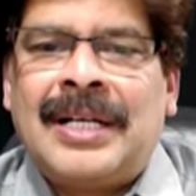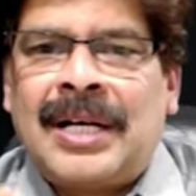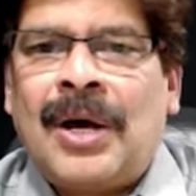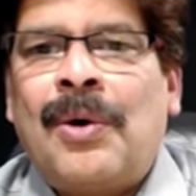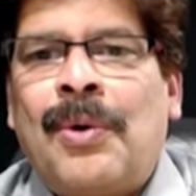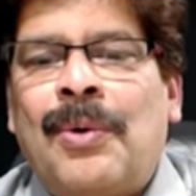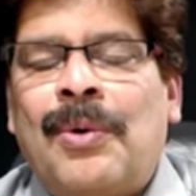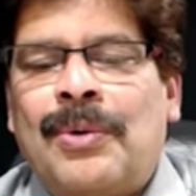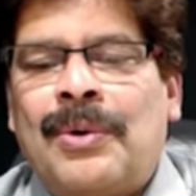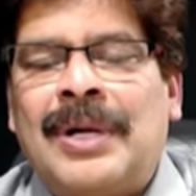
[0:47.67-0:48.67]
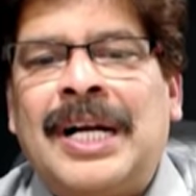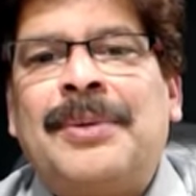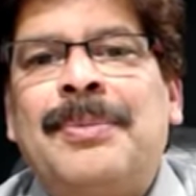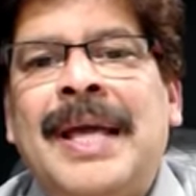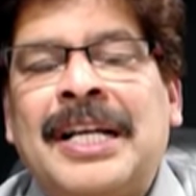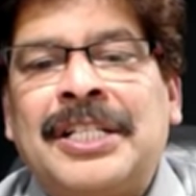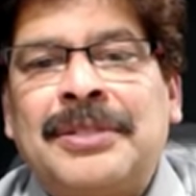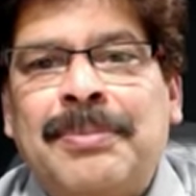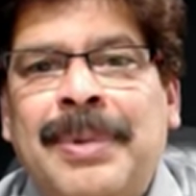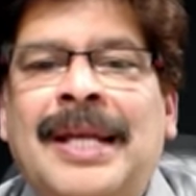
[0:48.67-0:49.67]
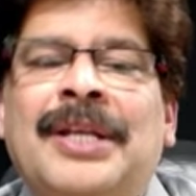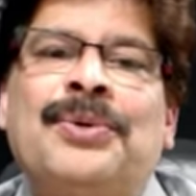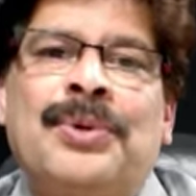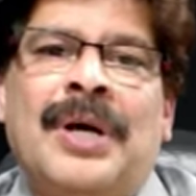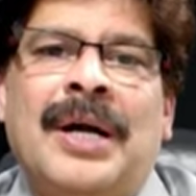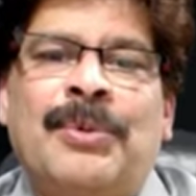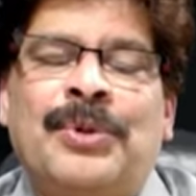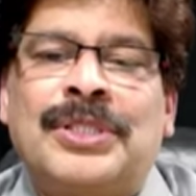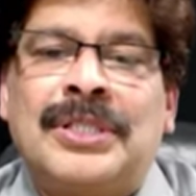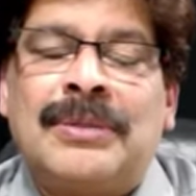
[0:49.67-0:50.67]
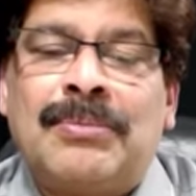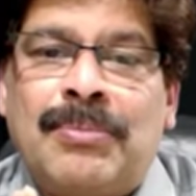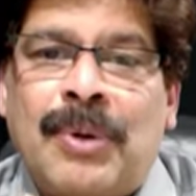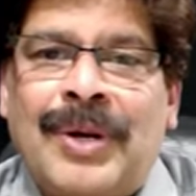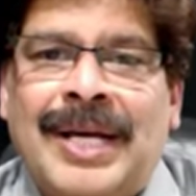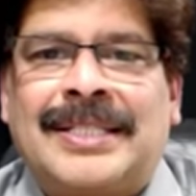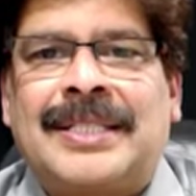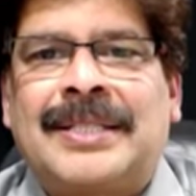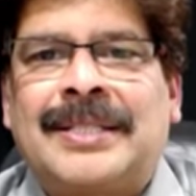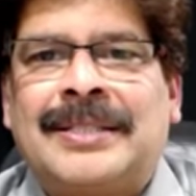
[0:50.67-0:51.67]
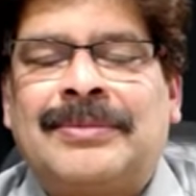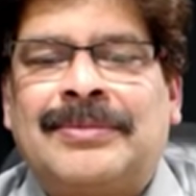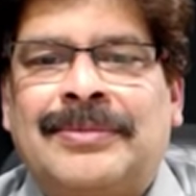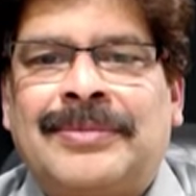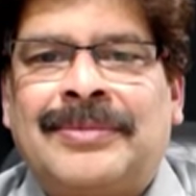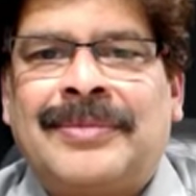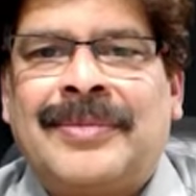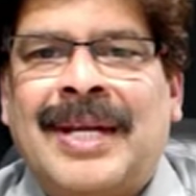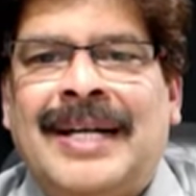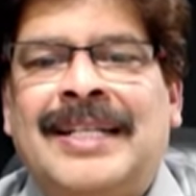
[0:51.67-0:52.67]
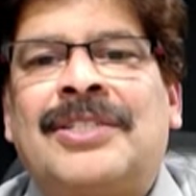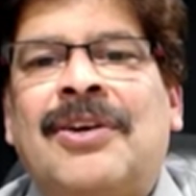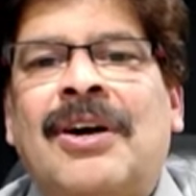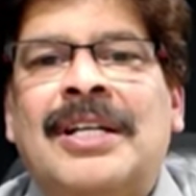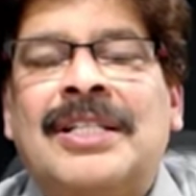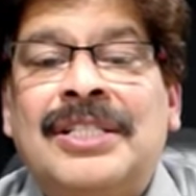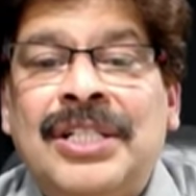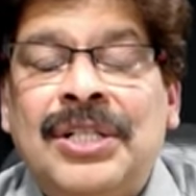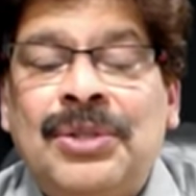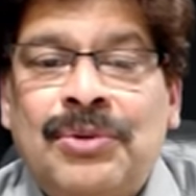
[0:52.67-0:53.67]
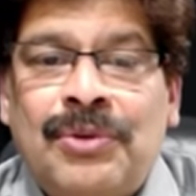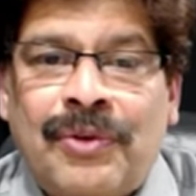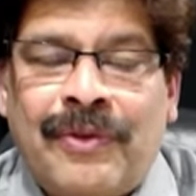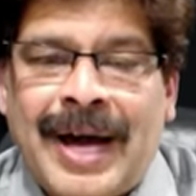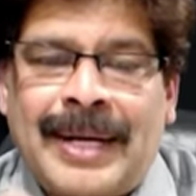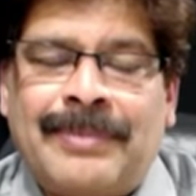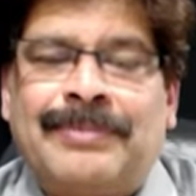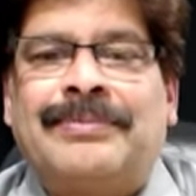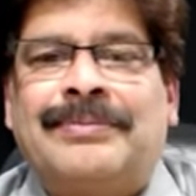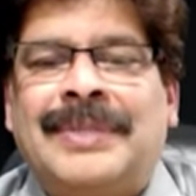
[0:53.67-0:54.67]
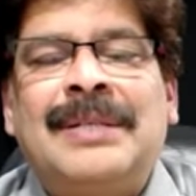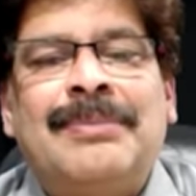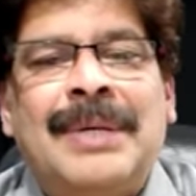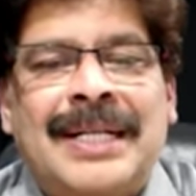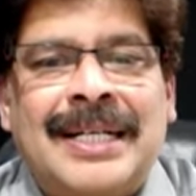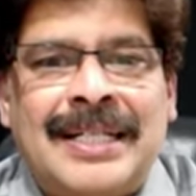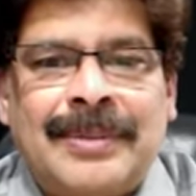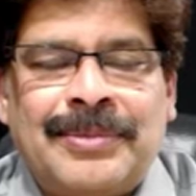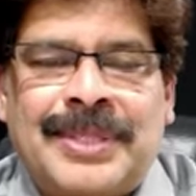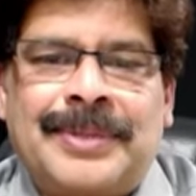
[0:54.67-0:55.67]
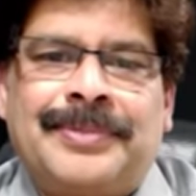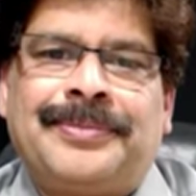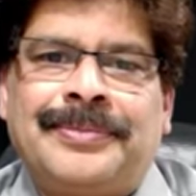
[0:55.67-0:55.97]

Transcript: Now, let me explain you about bow legs. It is called genu varum in medical terms.